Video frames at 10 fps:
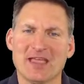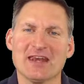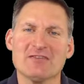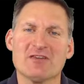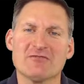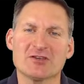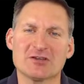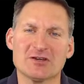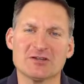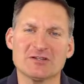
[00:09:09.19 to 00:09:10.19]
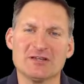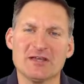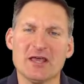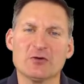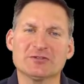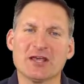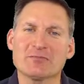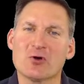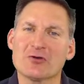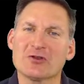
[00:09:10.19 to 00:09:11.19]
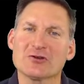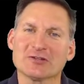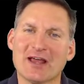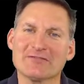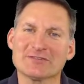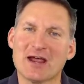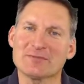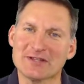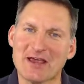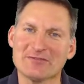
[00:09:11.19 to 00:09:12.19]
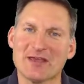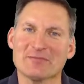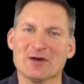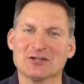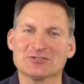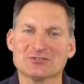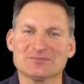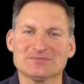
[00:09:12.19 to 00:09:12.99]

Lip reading: And even if you could, it would take more than your lifetime to count that much.